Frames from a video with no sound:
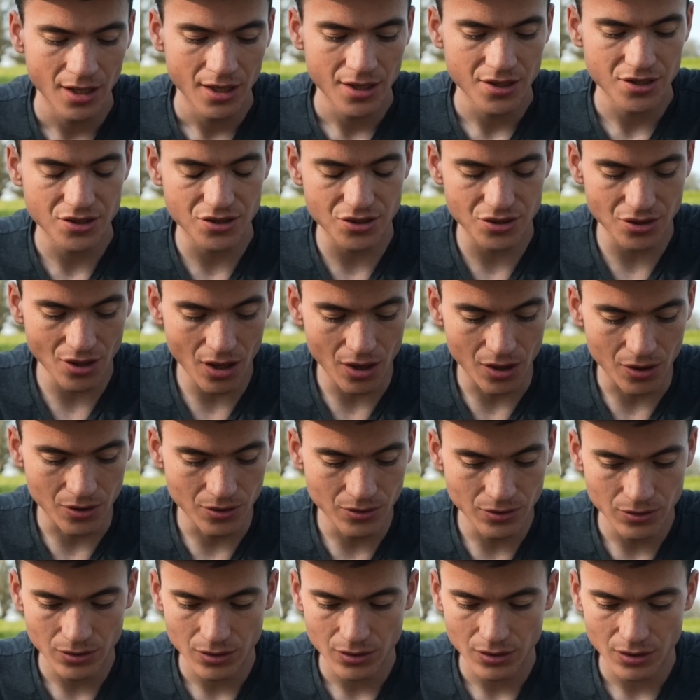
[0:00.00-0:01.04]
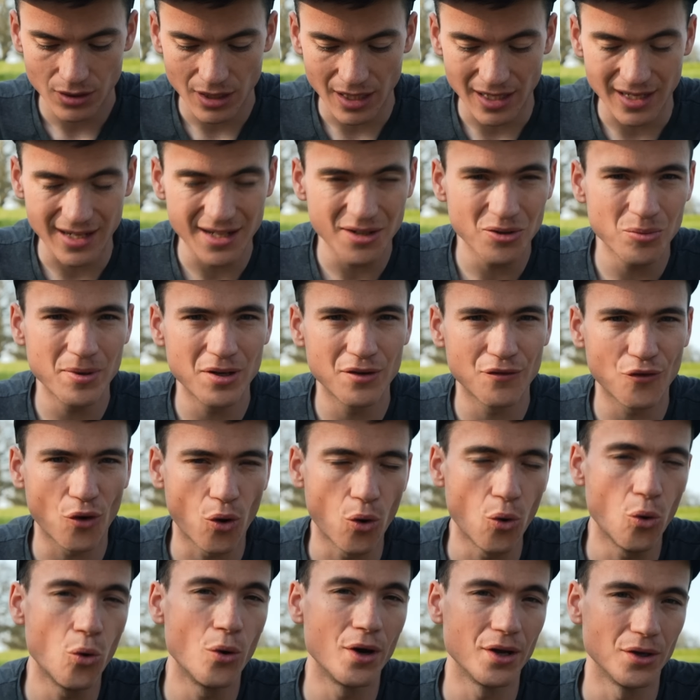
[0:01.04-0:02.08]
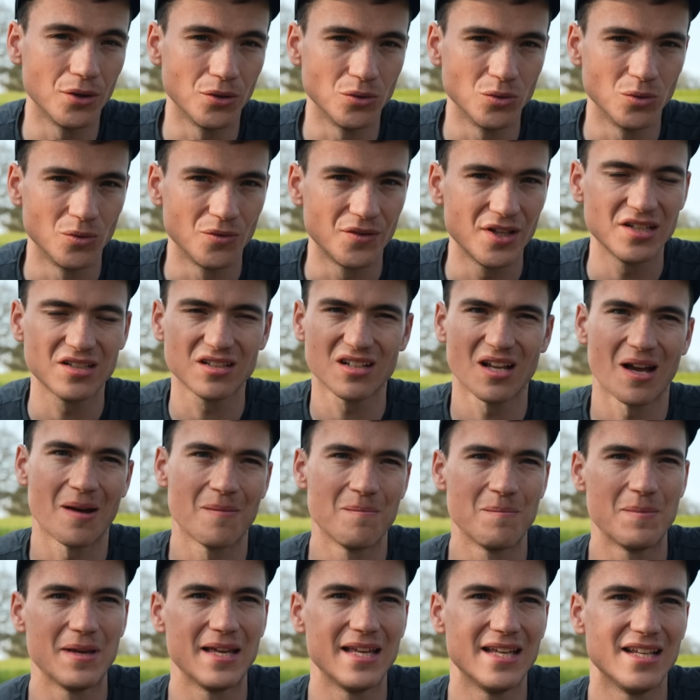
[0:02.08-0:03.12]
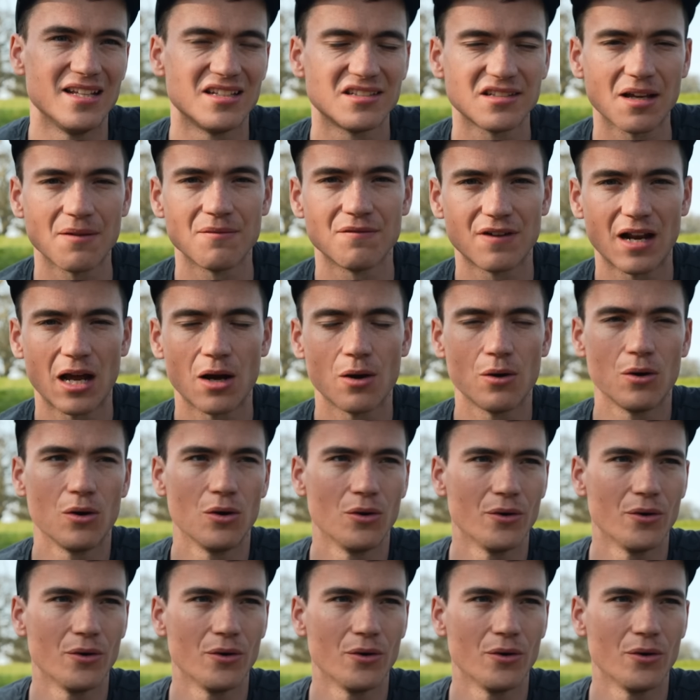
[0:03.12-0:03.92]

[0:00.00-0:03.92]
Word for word: So, a little bit of oil. This can be sunflower